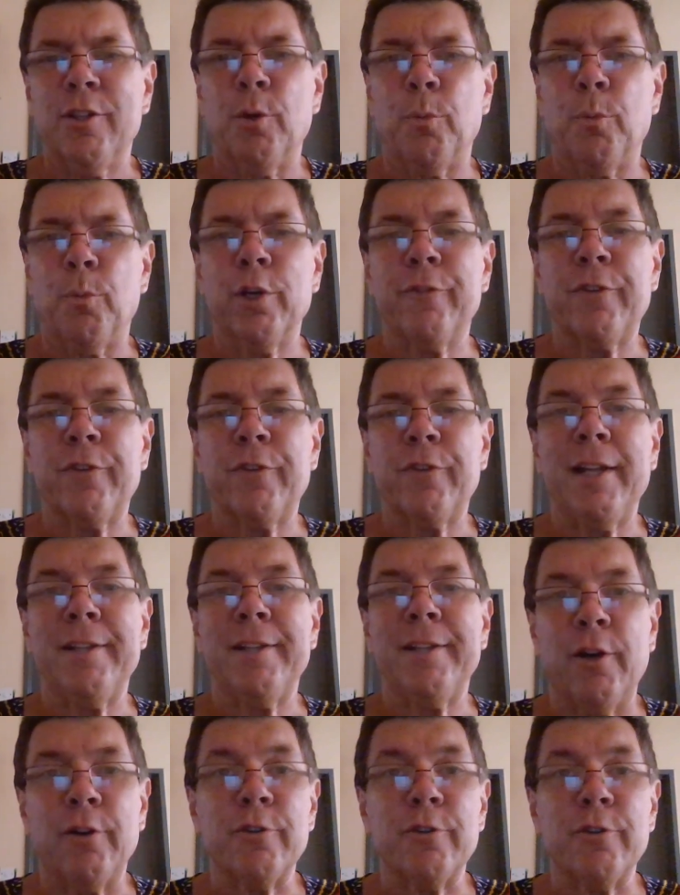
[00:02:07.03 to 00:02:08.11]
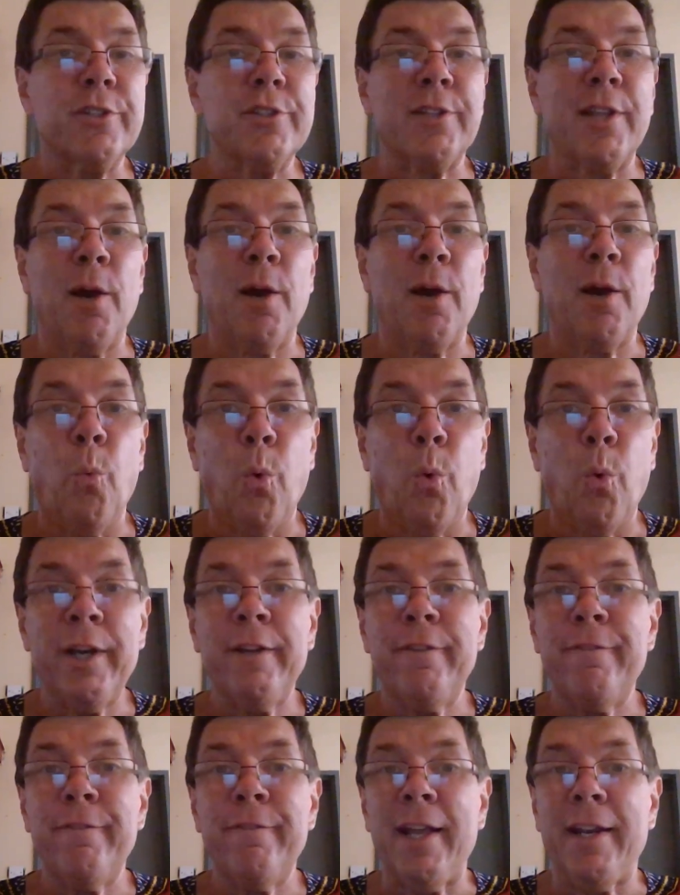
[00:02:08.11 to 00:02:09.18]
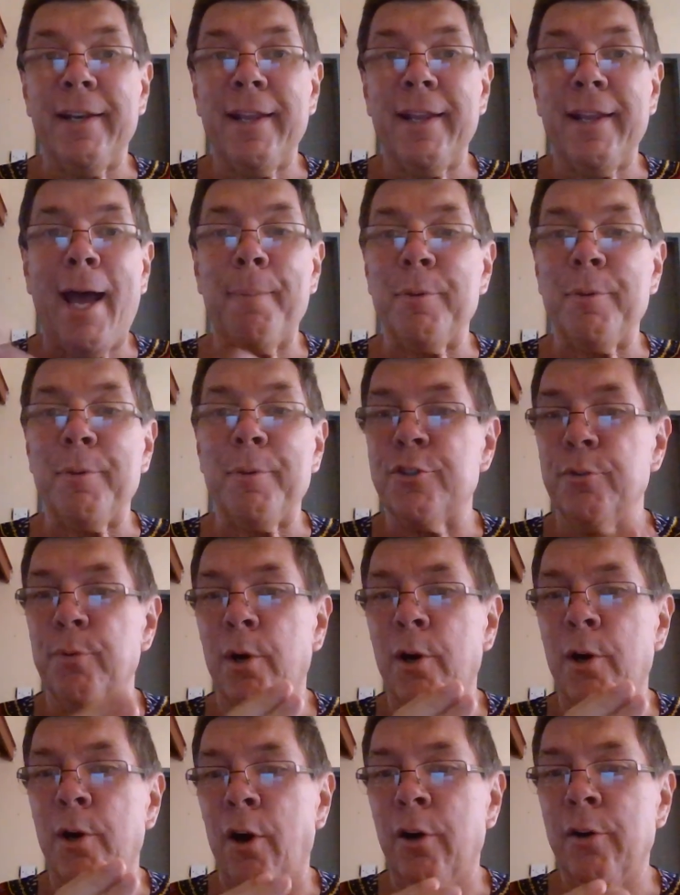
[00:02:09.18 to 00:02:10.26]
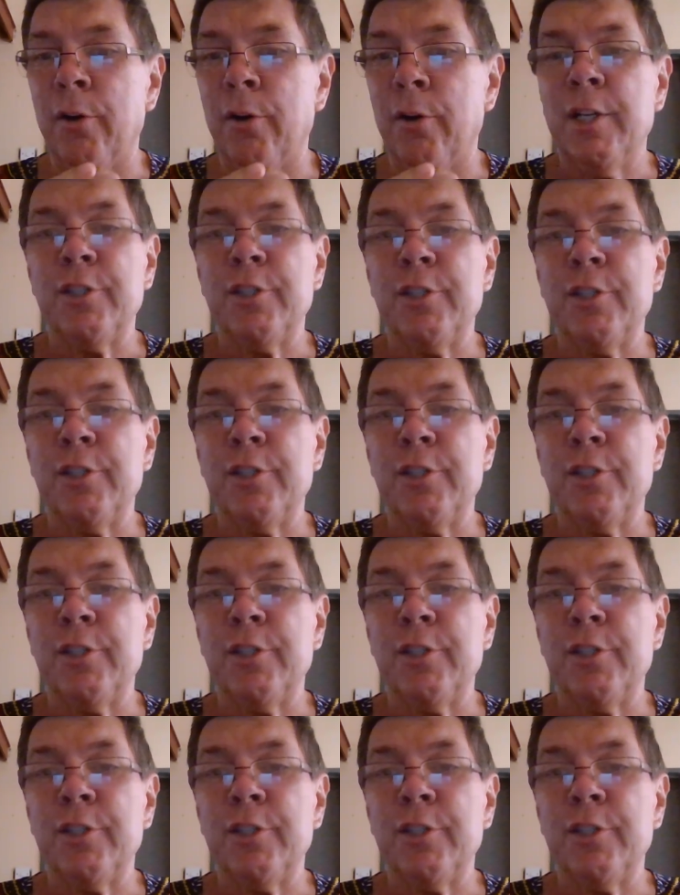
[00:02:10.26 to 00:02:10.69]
The Word of God tells us that one event happens to all,